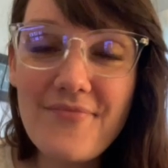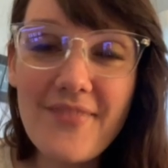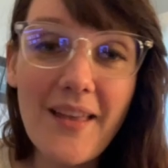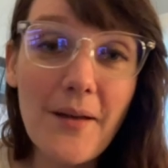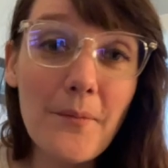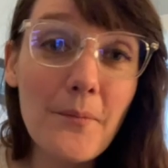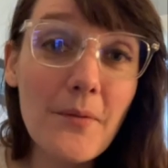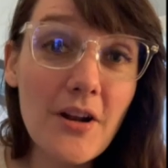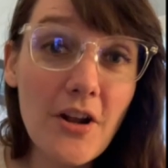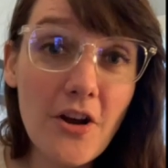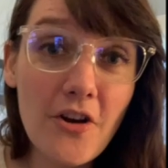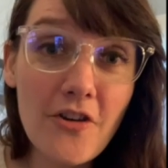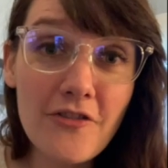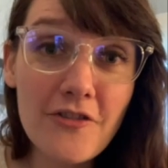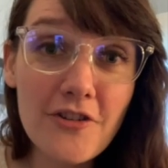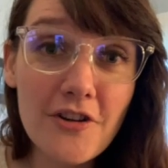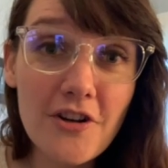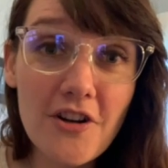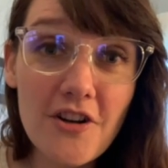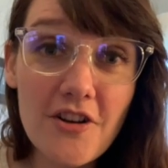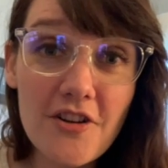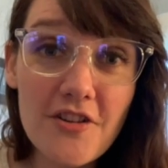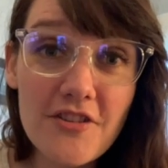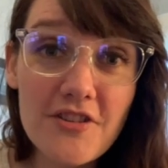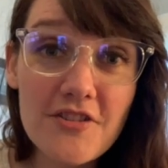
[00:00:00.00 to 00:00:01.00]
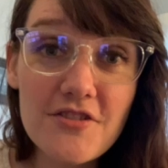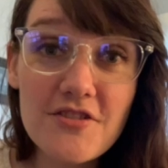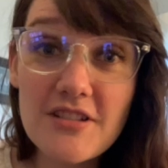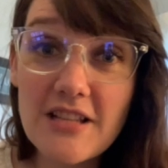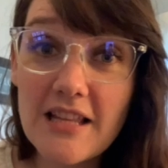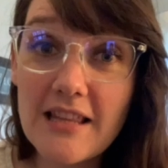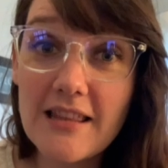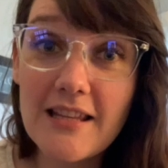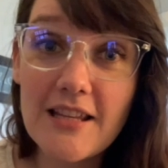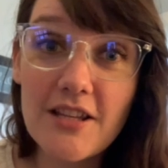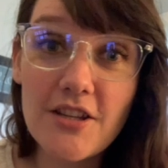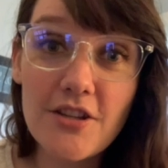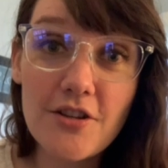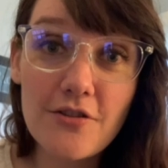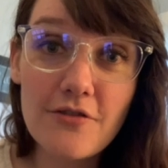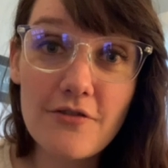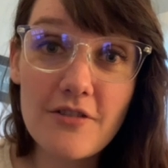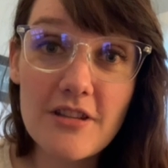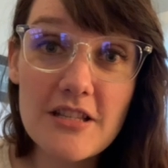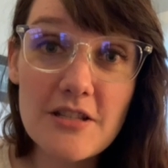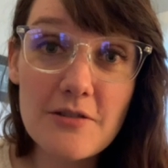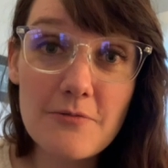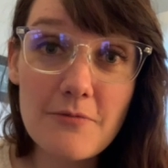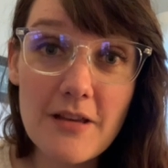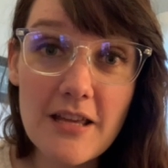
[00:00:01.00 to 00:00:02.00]
But overall, there's nothing new
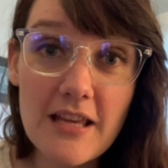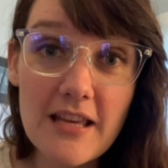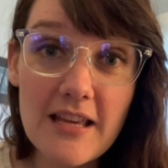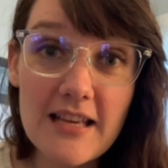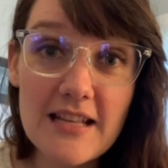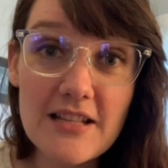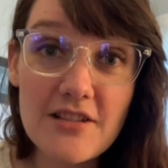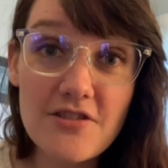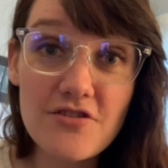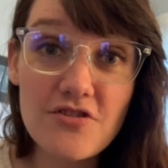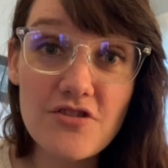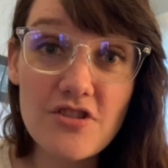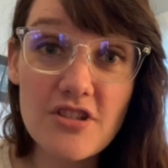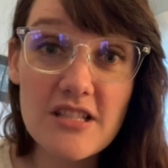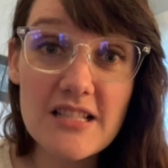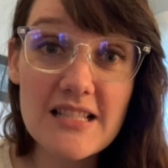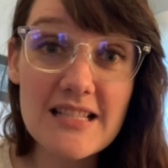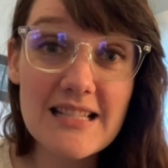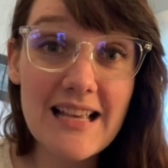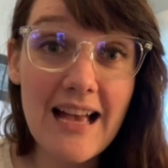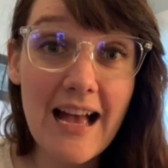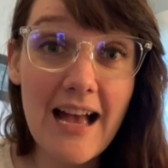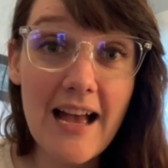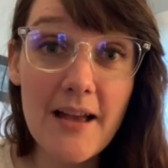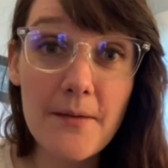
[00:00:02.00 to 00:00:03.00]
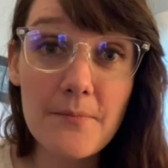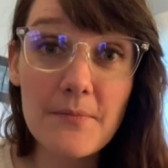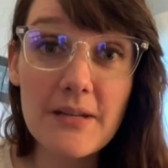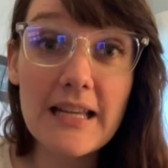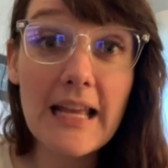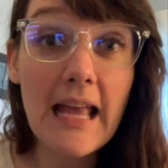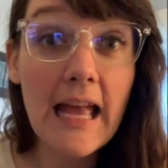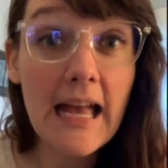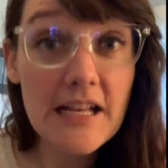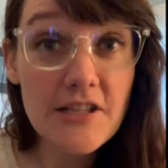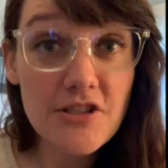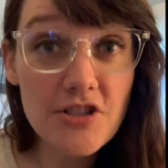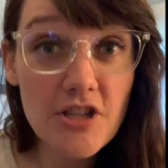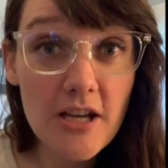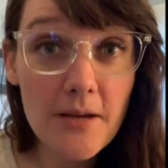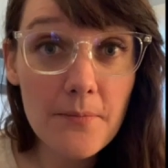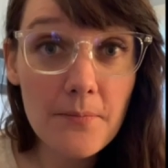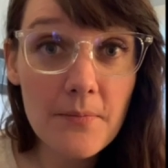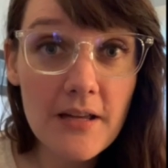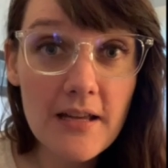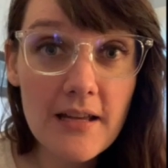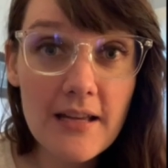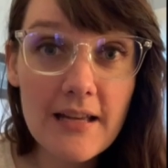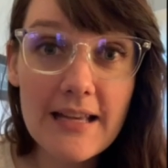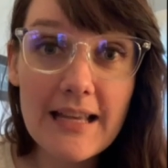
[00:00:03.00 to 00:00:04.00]
this week. It's just time to catch up,
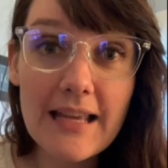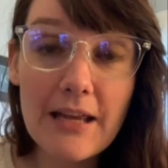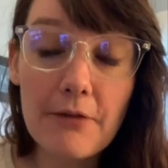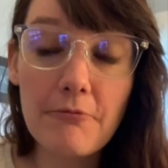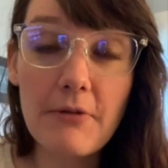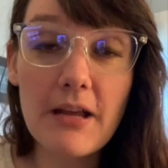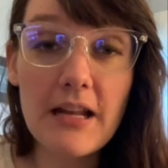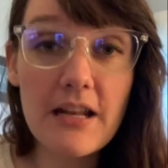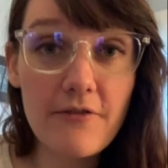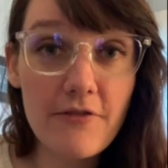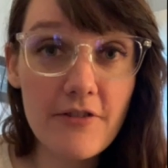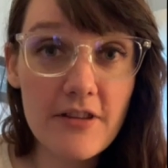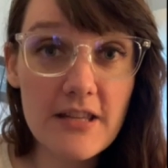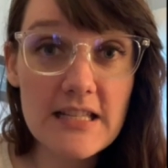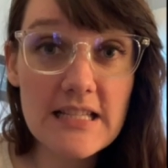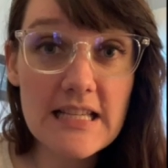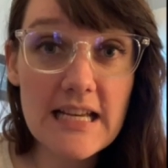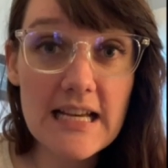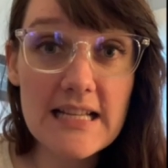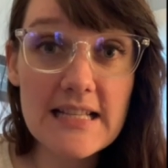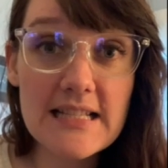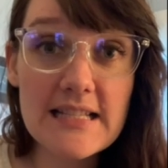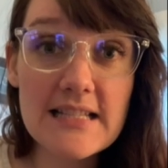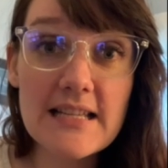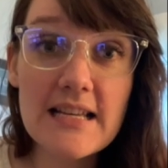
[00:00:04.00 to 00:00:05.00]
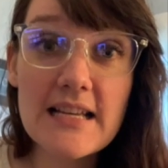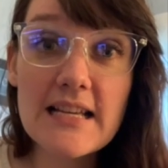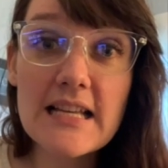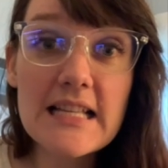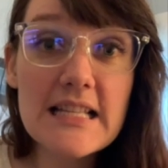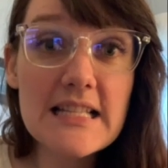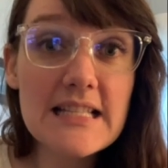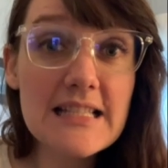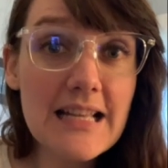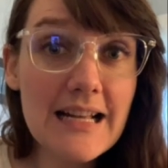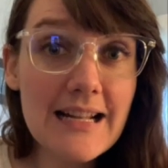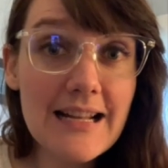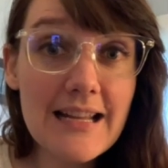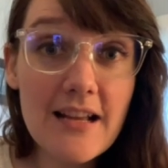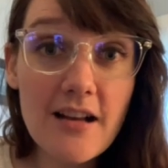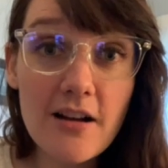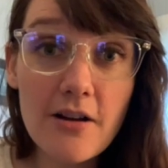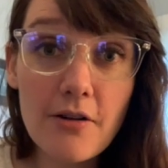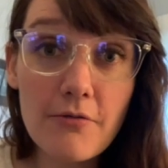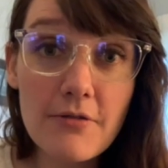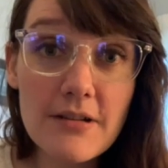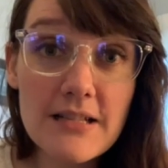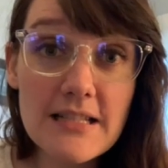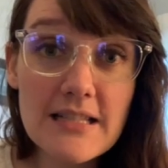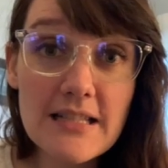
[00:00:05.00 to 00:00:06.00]
get ready for the test, study on
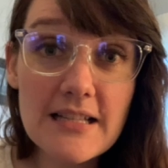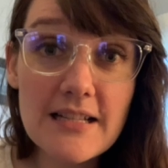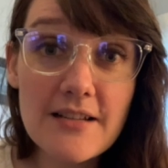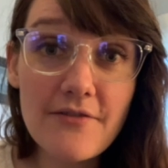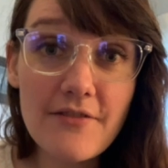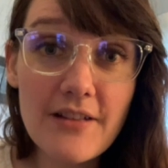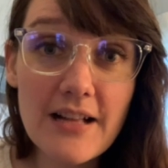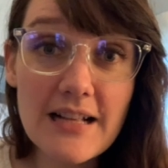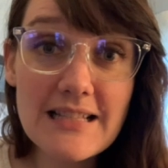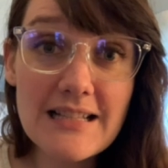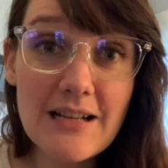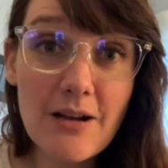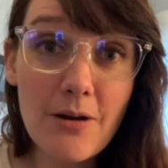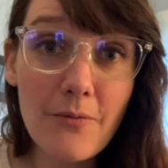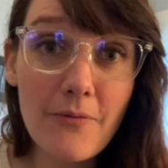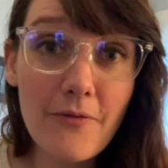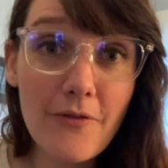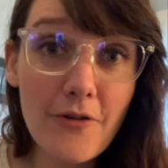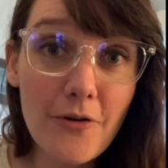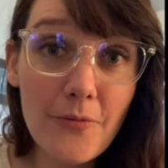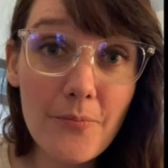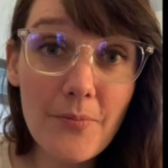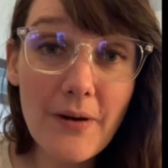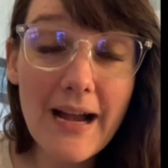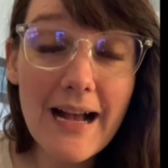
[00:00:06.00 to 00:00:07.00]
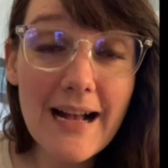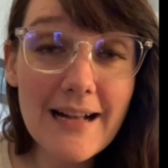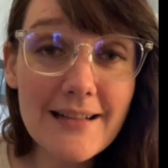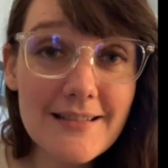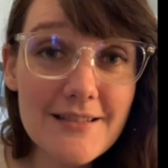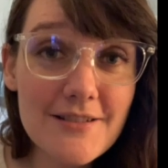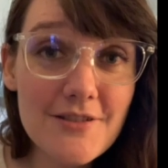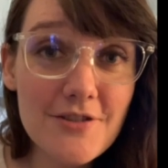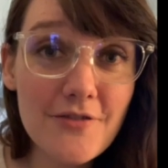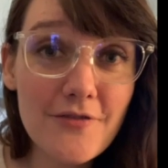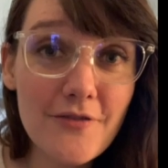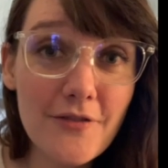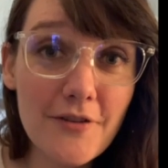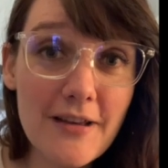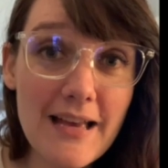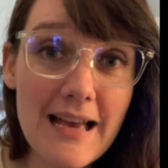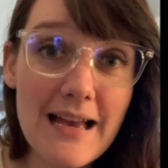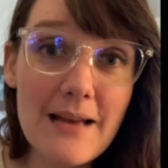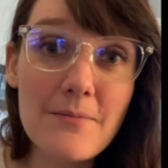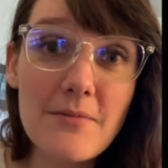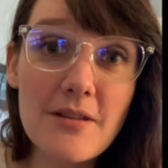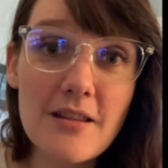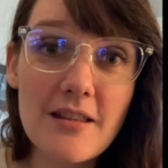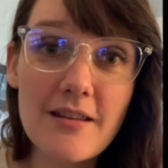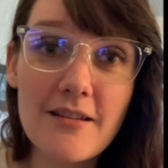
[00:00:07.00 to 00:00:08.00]
Quizlet if that's helpful, practice your
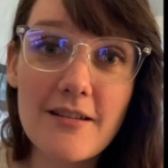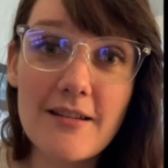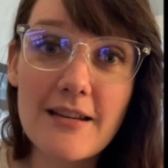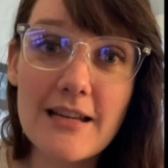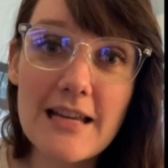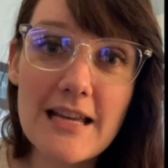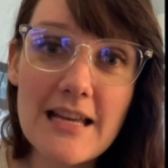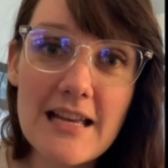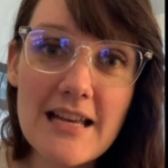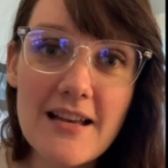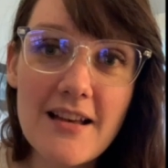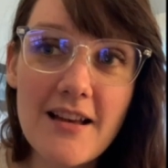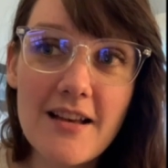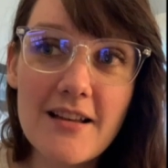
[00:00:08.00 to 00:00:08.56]
vocabulary.